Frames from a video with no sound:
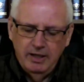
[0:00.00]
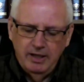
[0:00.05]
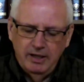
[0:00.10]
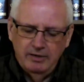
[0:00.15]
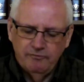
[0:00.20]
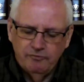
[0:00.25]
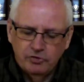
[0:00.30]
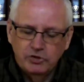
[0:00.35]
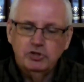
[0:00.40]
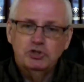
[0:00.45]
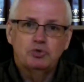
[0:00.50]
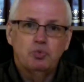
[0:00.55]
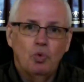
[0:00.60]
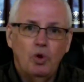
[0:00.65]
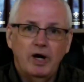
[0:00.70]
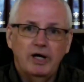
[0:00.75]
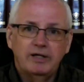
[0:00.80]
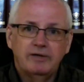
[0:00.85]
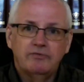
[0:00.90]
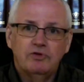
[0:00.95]
In verse
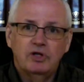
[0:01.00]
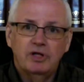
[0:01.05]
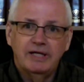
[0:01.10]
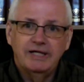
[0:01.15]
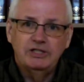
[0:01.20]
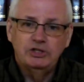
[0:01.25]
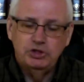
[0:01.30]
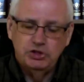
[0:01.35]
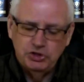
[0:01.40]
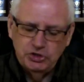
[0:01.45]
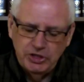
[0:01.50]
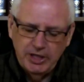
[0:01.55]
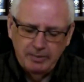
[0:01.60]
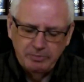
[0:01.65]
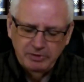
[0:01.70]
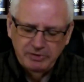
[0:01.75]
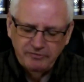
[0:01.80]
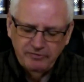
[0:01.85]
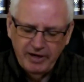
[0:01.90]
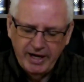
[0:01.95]
1 of Galatians
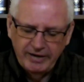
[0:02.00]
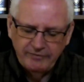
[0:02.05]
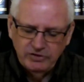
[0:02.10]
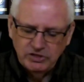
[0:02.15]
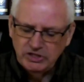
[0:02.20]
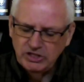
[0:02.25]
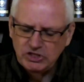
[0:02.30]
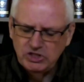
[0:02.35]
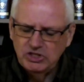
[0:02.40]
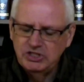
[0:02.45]
chapter 5, he says,